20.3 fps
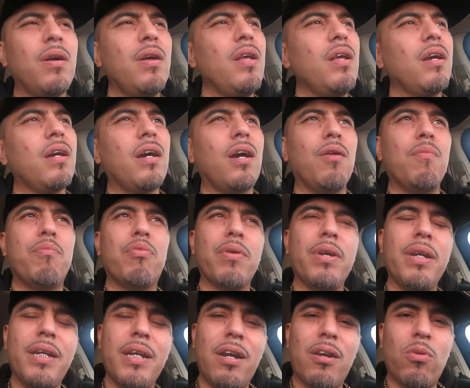about? I'm gonna
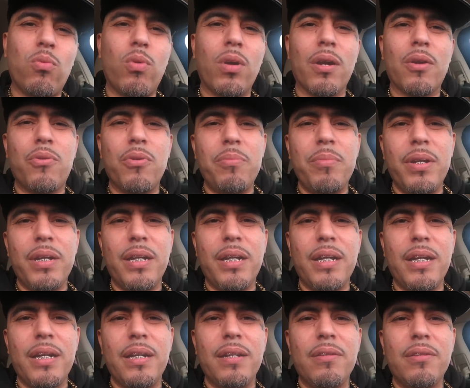bring y'all to work with me
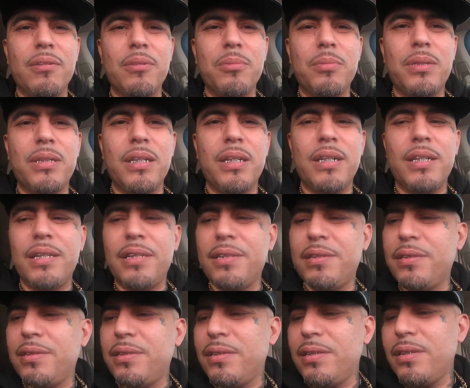again. You know what I'm
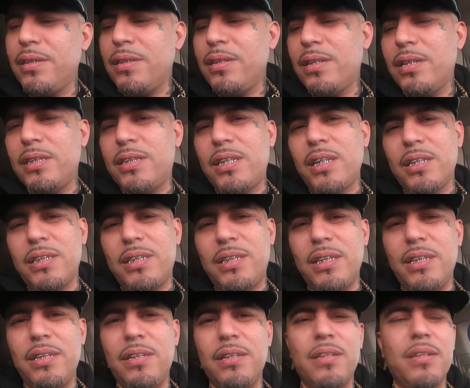saying? Let y'all
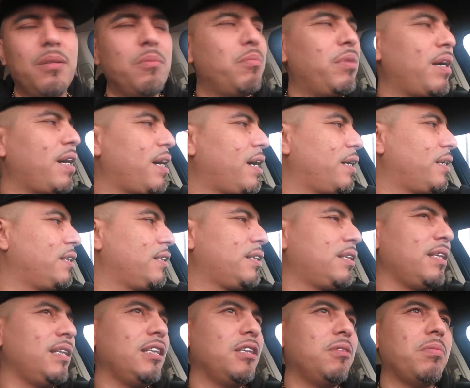see the behind the
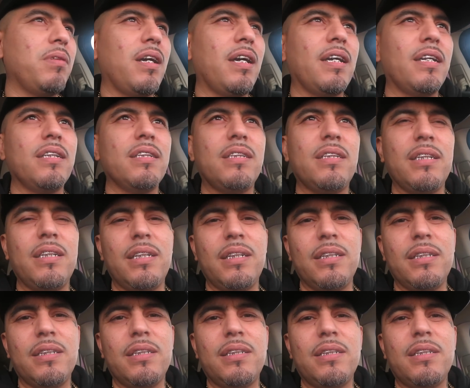scenes, behind the
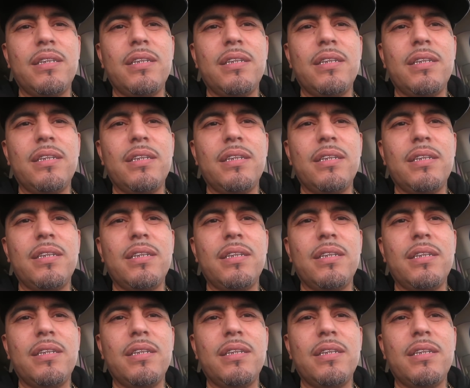scenes